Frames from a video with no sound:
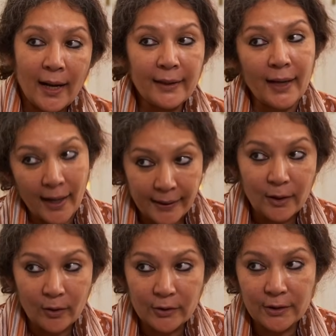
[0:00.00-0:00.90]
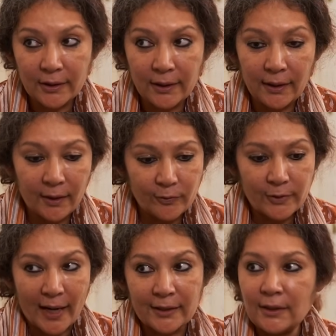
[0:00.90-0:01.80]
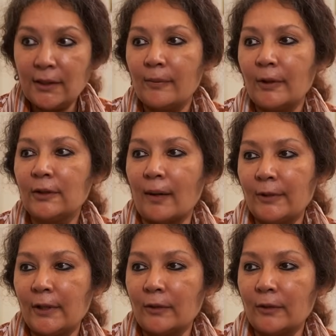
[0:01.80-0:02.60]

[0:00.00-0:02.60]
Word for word: And ideologically, it was actually about Tamil